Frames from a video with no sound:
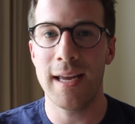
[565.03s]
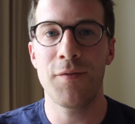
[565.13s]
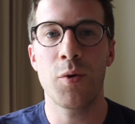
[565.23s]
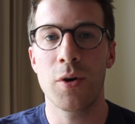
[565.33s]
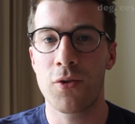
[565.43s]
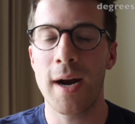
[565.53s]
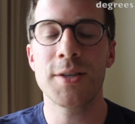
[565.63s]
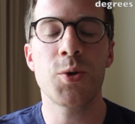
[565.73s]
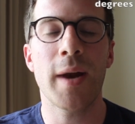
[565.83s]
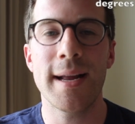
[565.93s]
If you're a
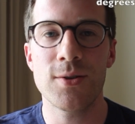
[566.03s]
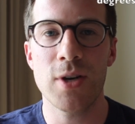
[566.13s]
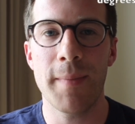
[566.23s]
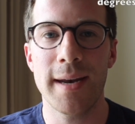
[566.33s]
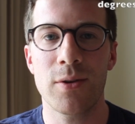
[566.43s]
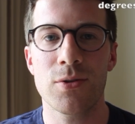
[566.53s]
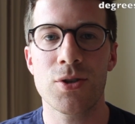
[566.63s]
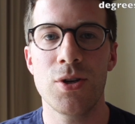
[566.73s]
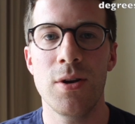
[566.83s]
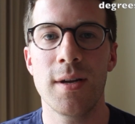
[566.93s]
graduate entry medical
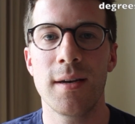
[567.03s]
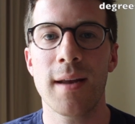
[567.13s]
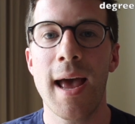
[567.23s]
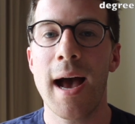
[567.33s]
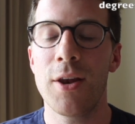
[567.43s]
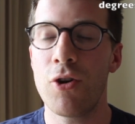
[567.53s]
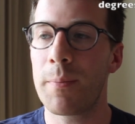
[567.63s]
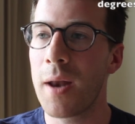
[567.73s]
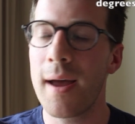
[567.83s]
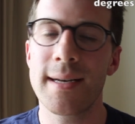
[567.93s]
student and you're
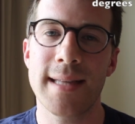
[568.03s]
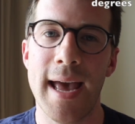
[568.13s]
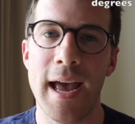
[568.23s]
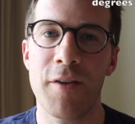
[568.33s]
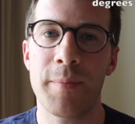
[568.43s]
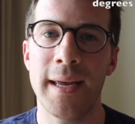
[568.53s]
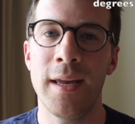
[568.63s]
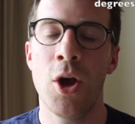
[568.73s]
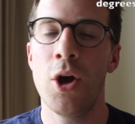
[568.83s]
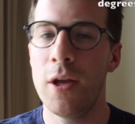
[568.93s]
applying to the
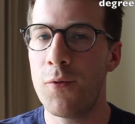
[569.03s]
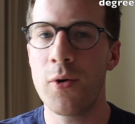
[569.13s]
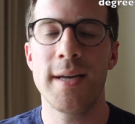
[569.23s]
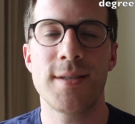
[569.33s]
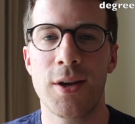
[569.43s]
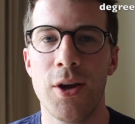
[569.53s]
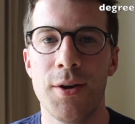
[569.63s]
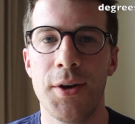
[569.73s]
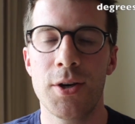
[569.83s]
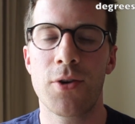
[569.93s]
AFP, you've already
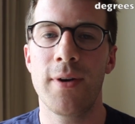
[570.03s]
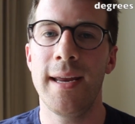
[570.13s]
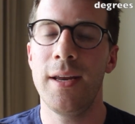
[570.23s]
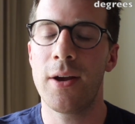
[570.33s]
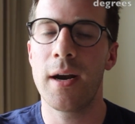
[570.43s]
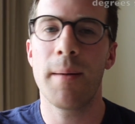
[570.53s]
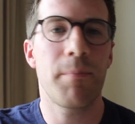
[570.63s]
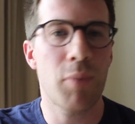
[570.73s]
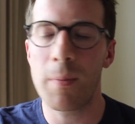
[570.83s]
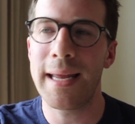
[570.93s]
secured your degree, you're going to
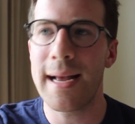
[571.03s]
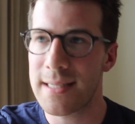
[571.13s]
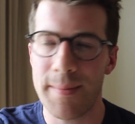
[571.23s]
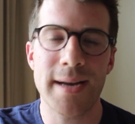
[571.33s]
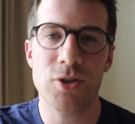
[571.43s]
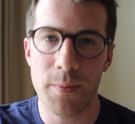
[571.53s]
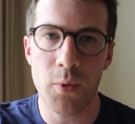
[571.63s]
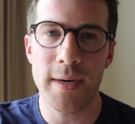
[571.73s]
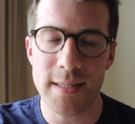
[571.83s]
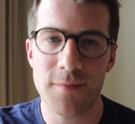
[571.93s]
probably get some extra
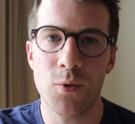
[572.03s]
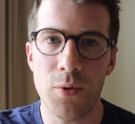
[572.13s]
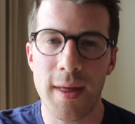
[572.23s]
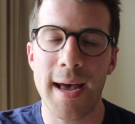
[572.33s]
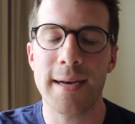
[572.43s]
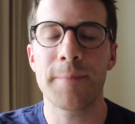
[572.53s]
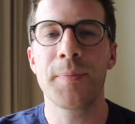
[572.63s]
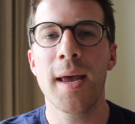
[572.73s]
points for that.